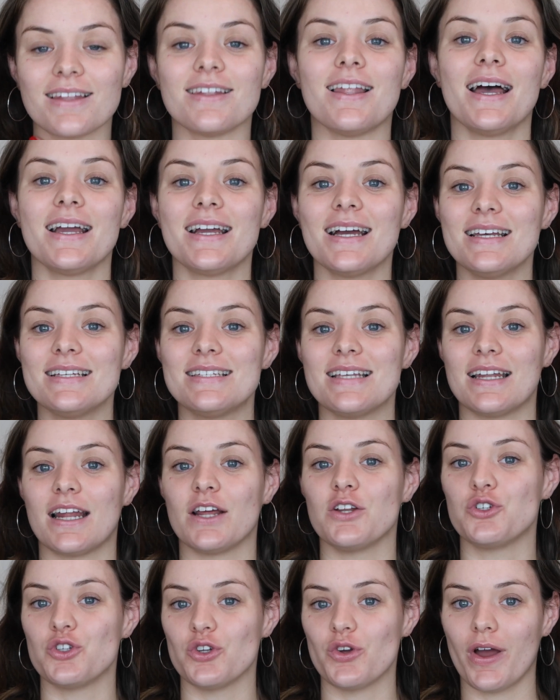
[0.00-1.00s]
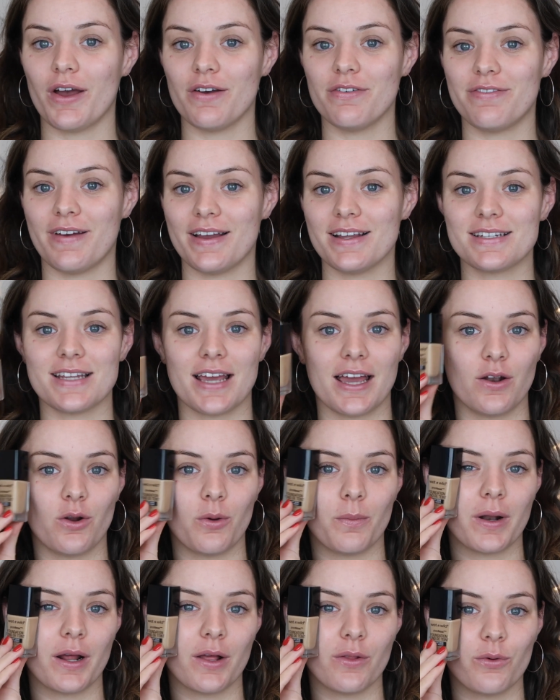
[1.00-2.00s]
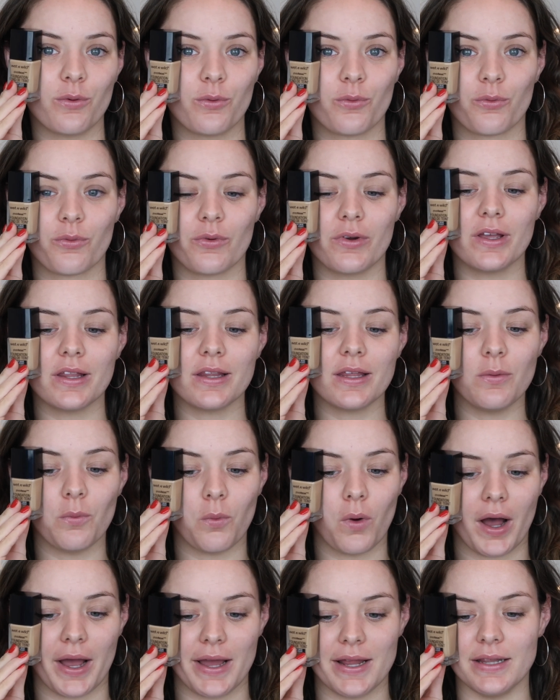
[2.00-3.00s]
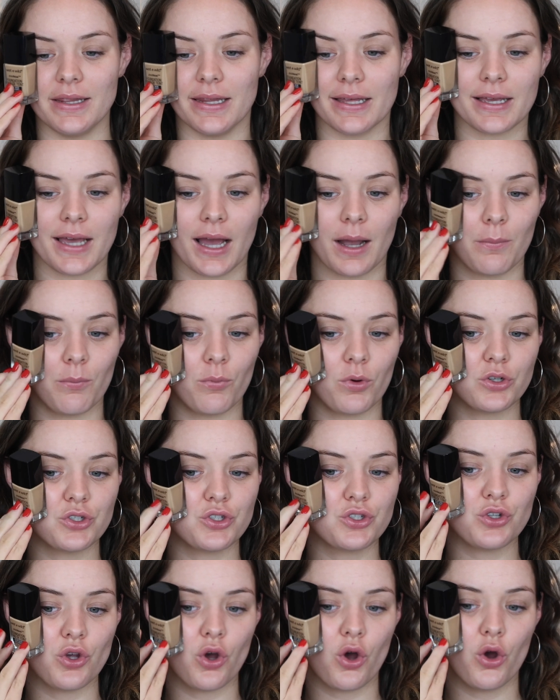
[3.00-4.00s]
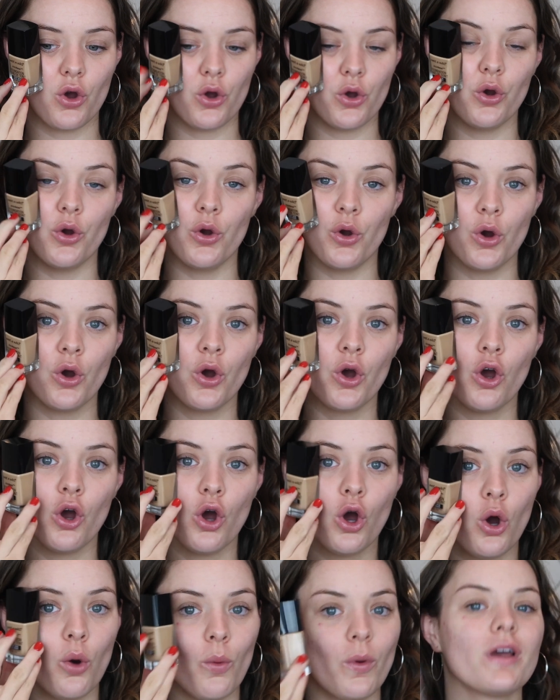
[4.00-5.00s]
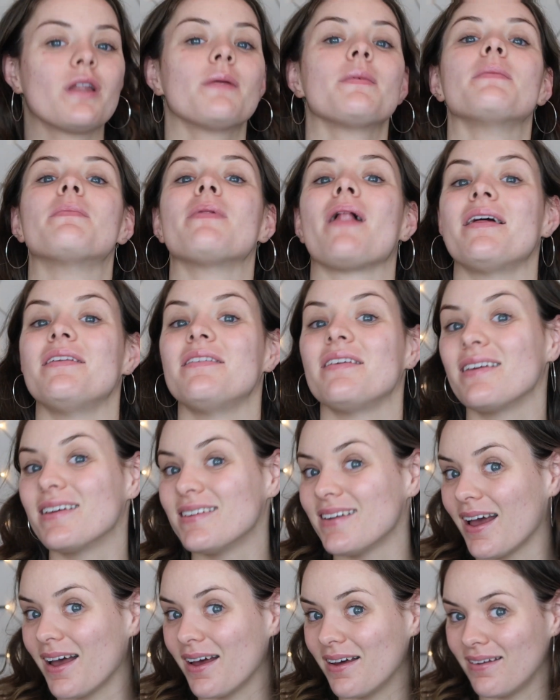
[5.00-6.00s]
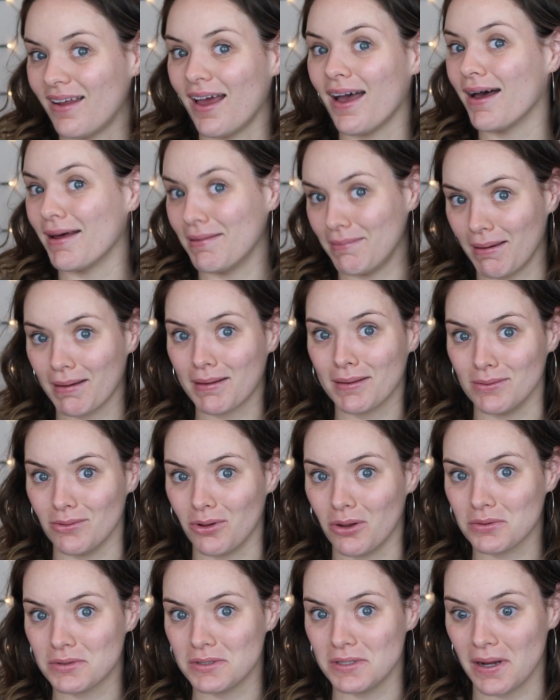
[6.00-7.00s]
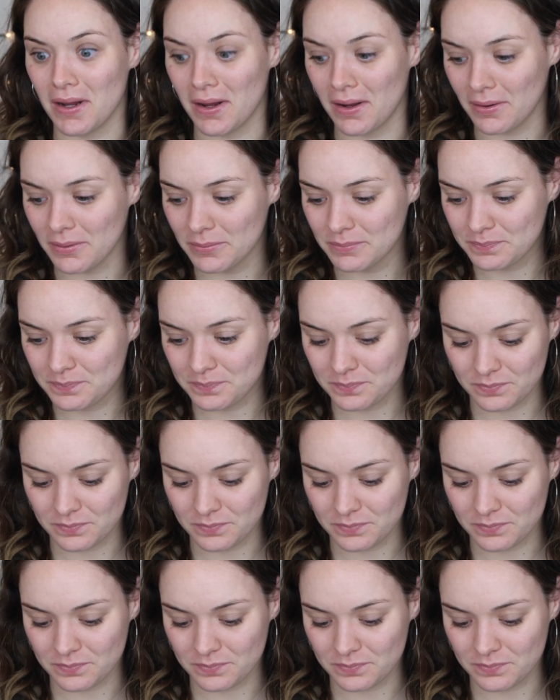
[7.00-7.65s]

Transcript: Like I said, I do have fake tan on, but I look really white in the camera, so I'm gonna be blending it down our neck a lot today.